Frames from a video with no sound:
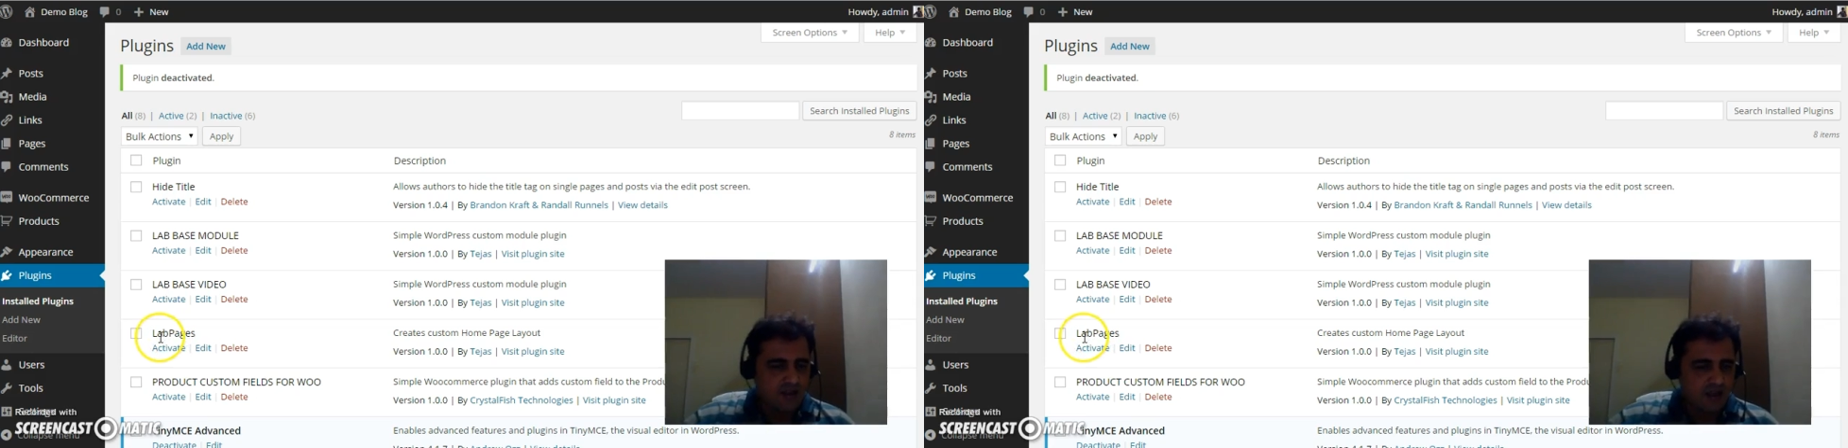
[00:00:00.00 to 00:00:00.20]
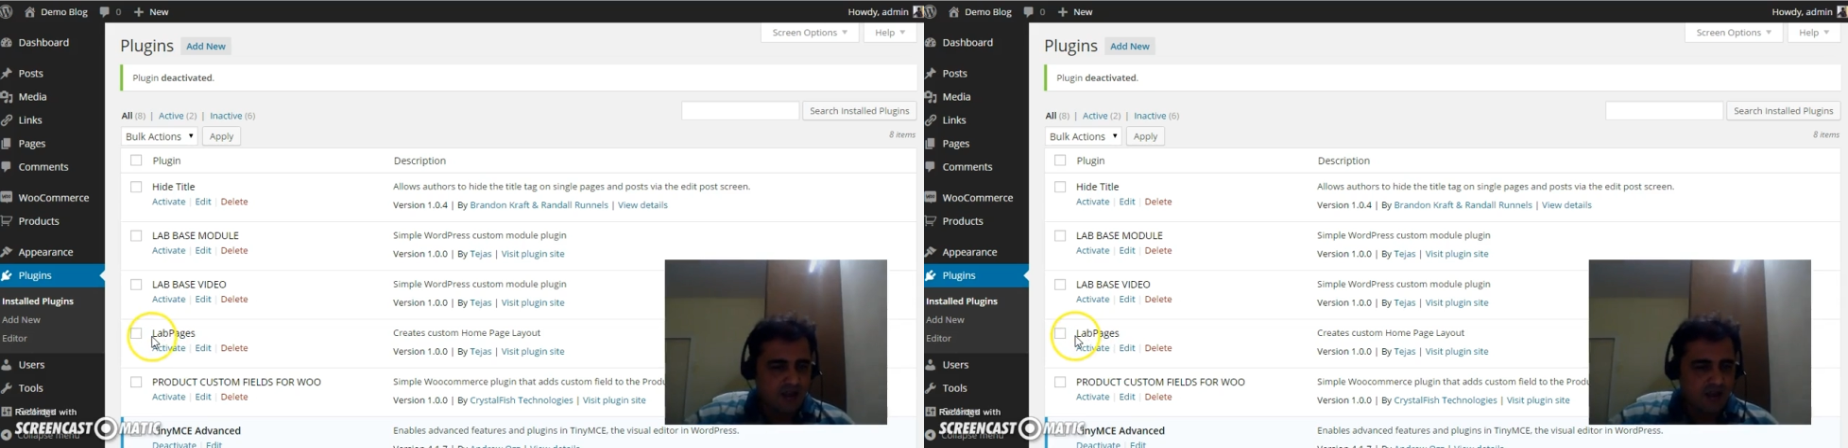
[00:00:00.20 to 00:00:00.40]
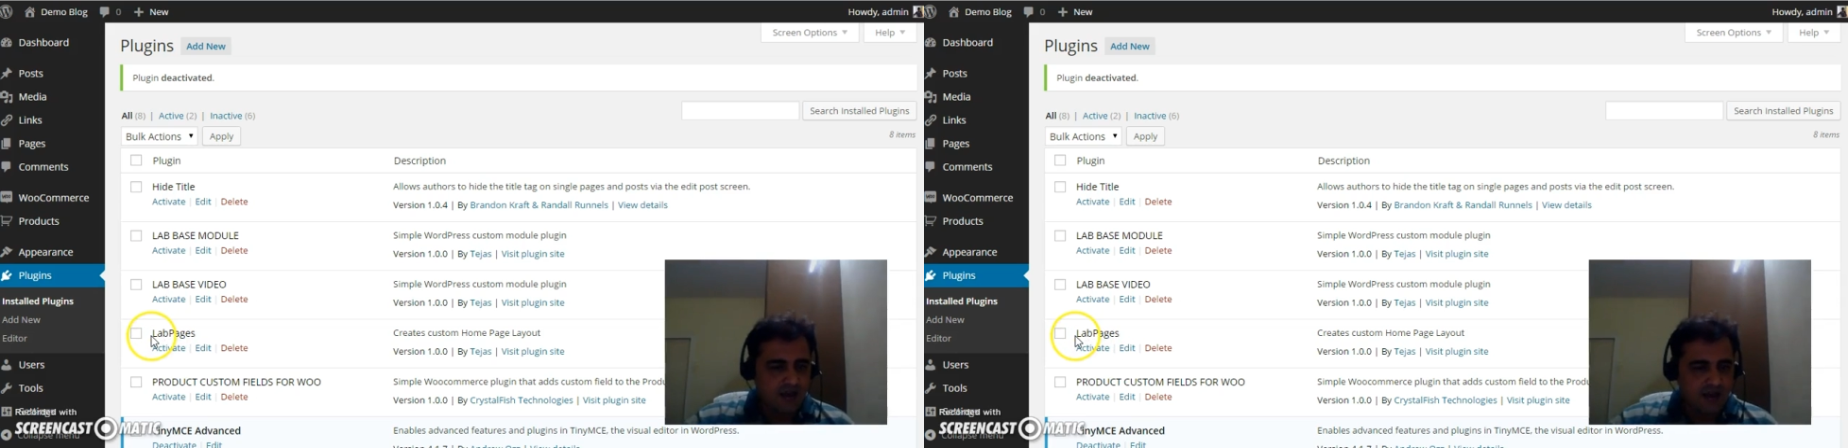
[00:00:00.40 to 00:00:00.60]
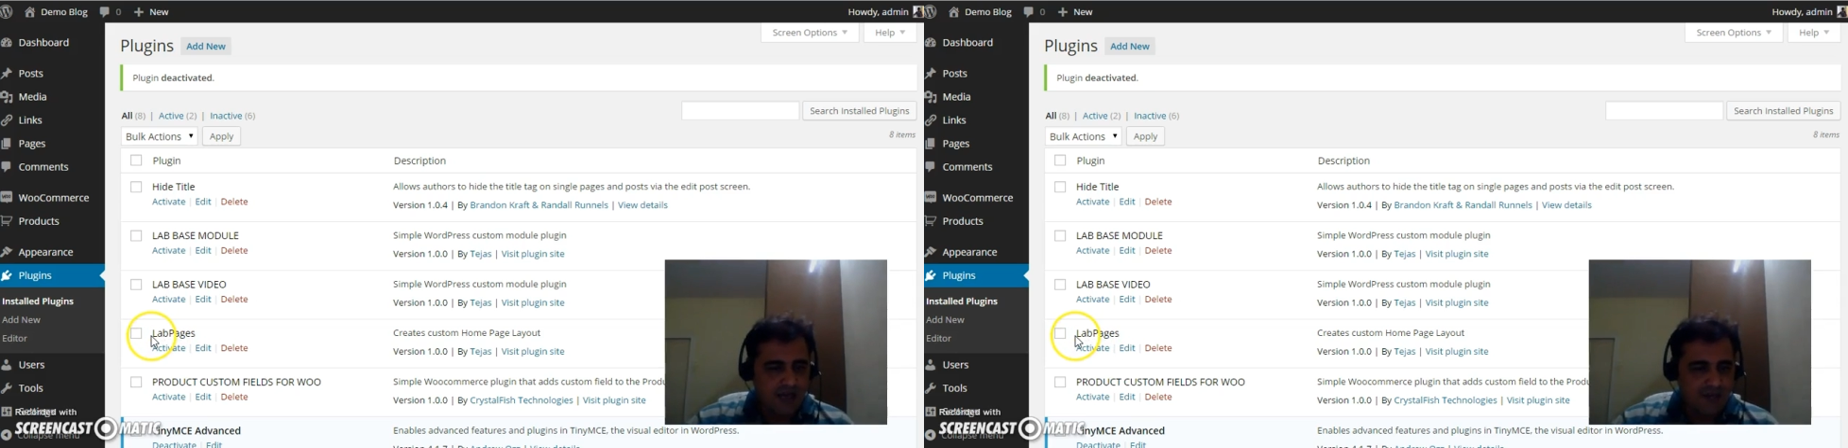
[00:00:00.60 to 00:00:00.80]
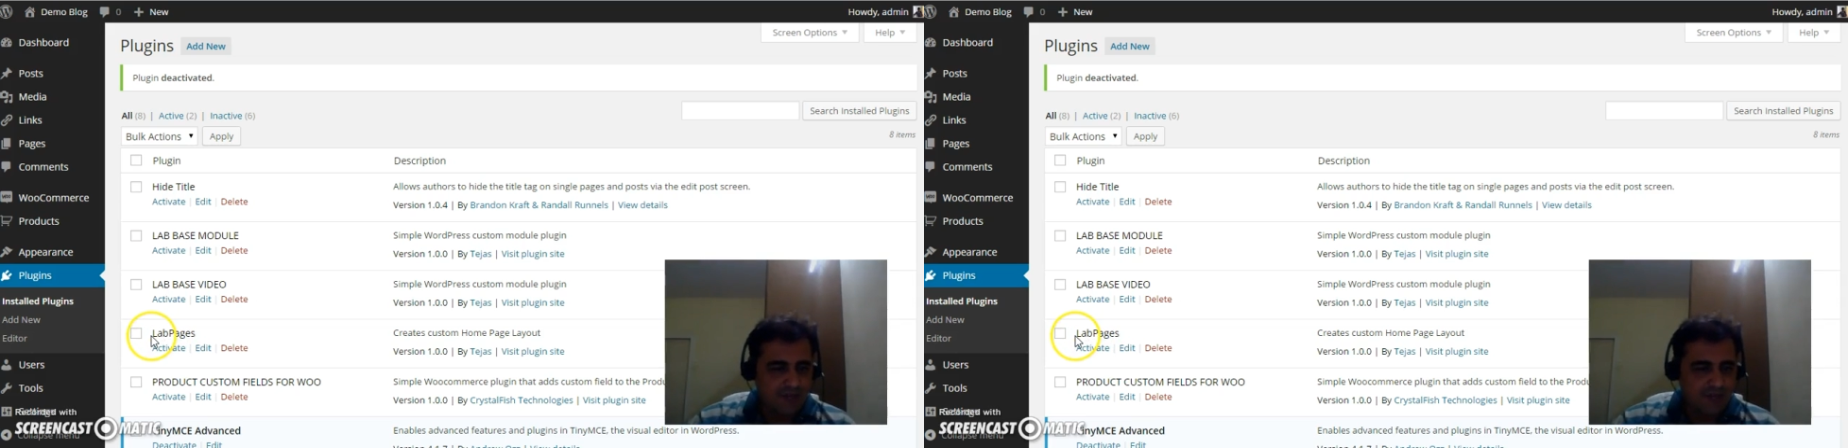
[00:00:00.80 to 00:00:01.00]
Here
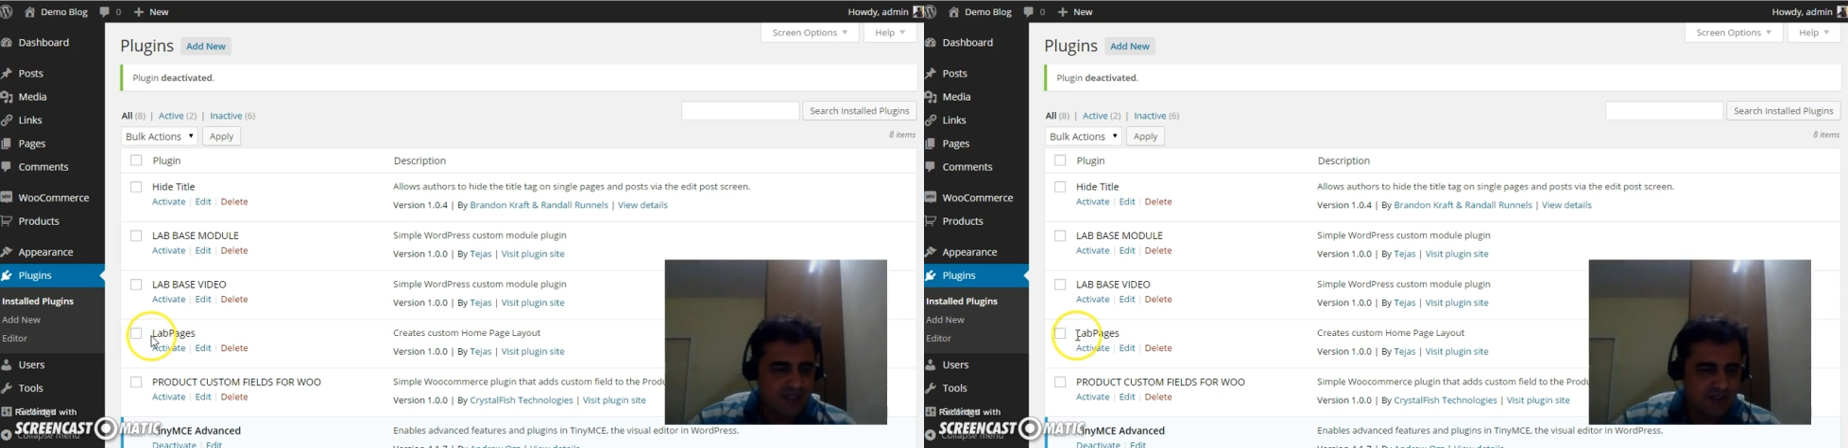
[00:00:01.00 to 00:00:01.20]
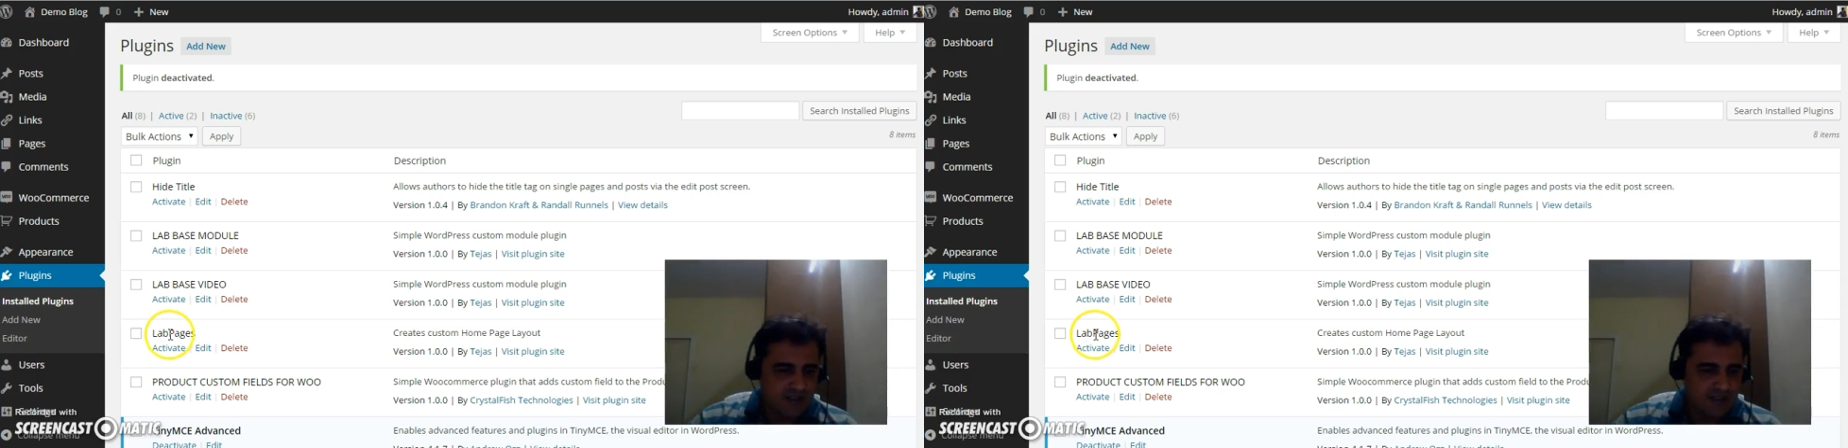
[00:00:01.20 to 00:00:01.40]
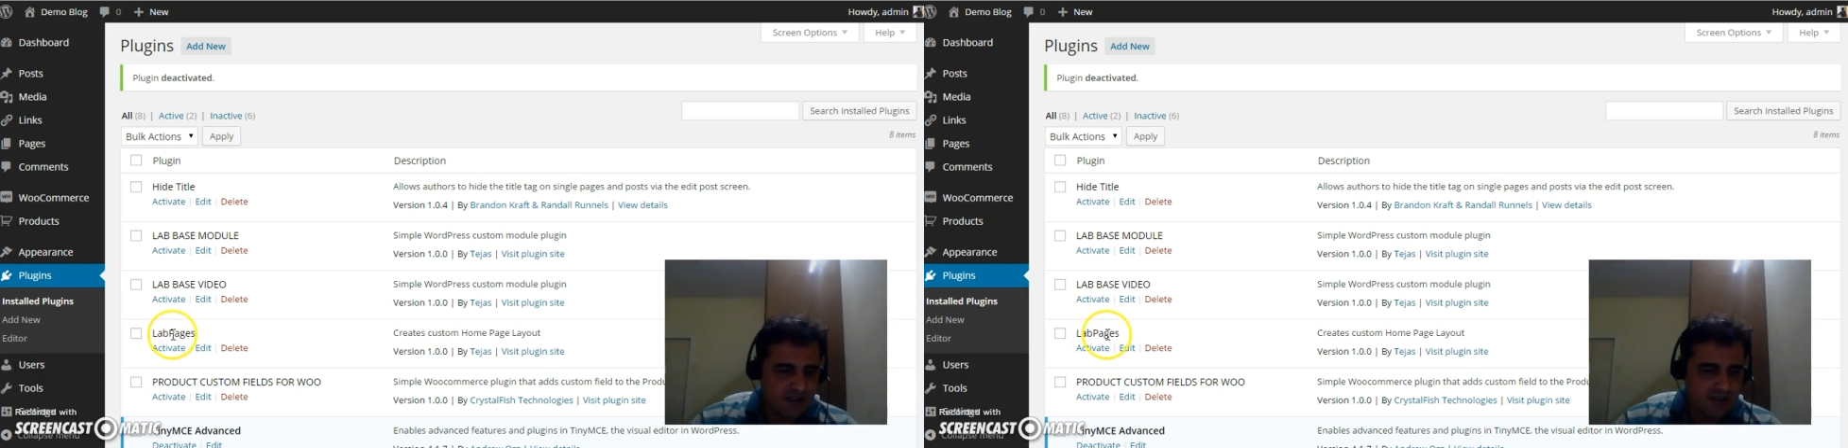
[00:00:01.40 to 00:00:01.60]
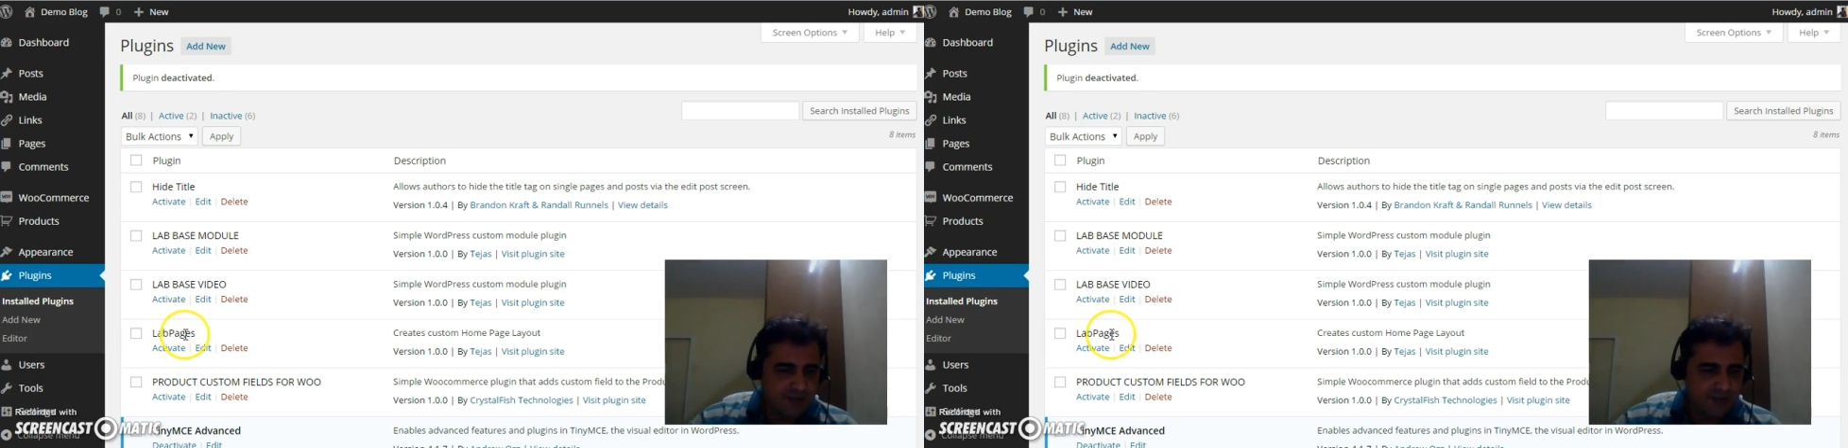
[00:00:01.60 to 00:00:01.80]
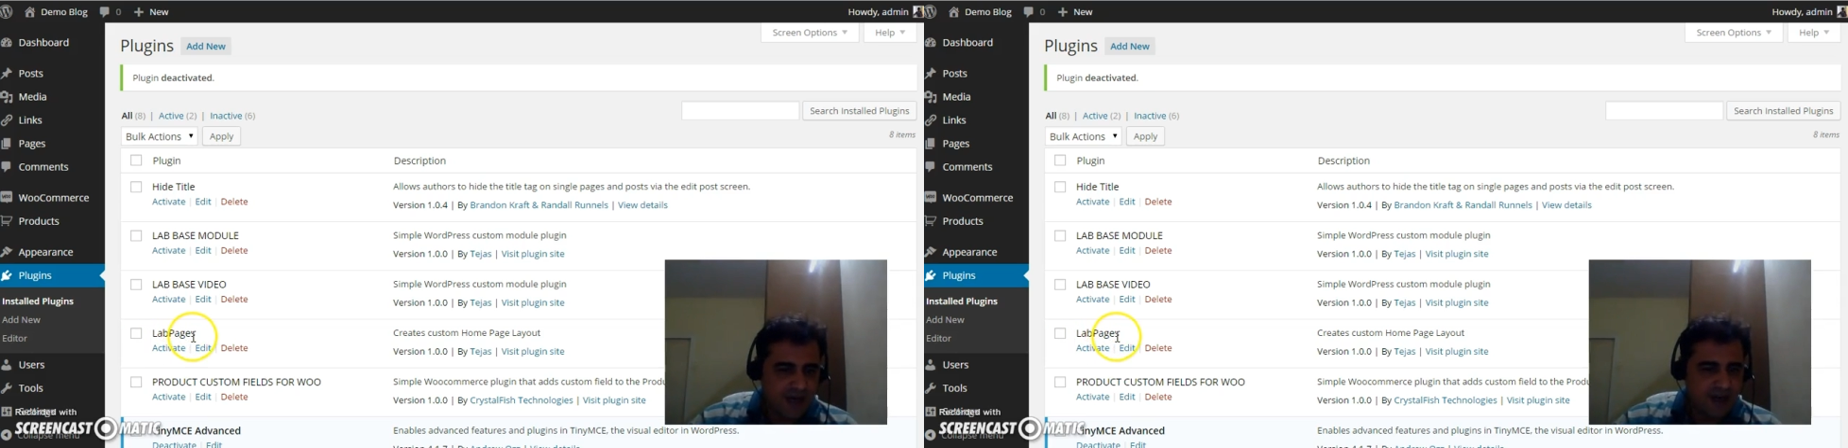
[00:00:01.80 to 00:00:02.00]
LabPages is the
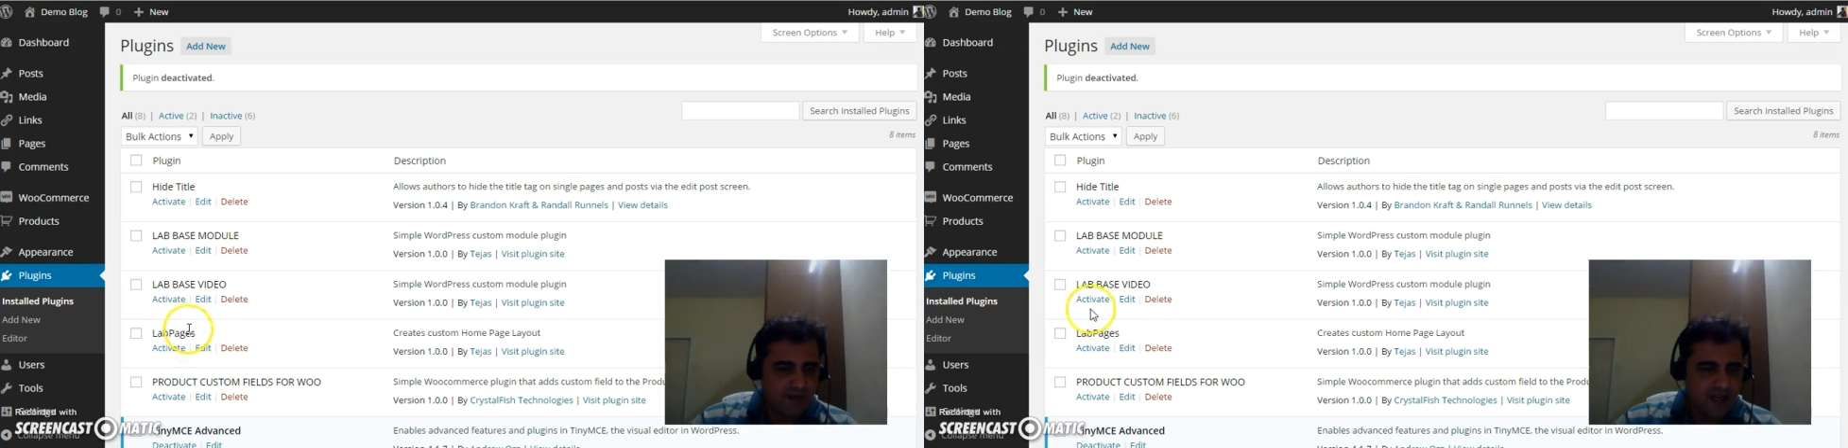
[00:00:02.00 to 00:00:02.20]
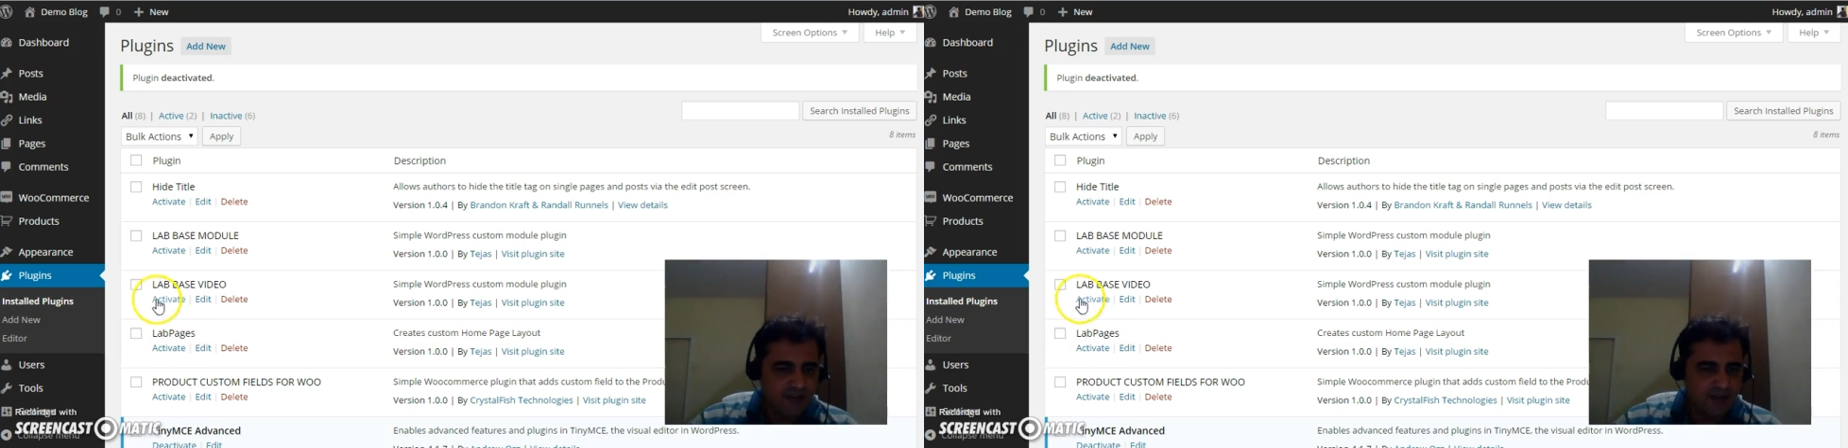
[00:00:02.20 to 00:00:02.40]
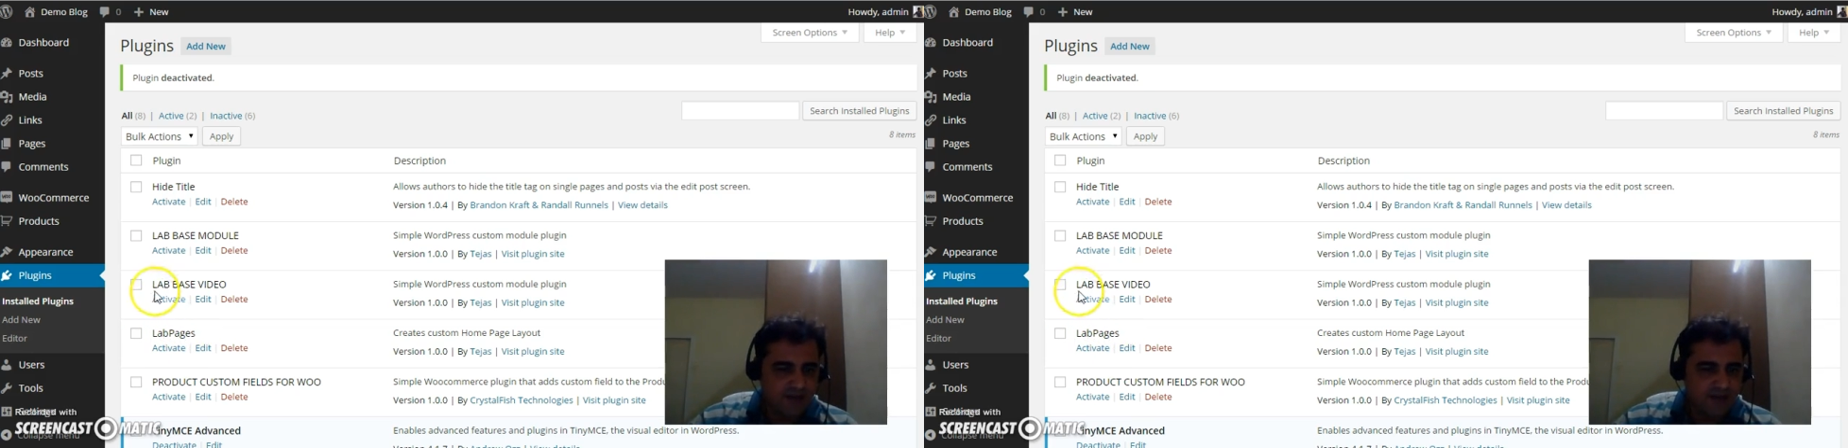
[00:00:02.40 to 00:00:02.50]
parent plugin,